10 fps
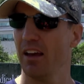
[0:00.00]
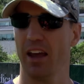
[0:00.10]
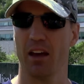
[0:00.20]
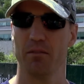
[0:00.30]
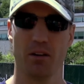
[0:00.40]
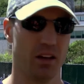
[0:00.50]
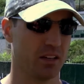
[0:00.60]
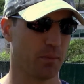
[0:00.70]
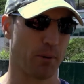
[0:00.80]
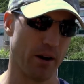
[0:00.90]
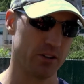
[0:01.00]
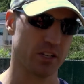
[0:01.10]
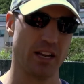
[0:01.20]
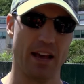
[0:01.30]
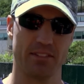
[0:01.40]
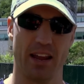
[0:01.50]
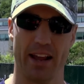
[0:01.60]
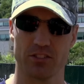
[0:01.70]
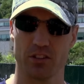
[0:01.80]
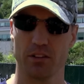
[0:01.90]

Mm-hmm. And Caprera is going to have to answer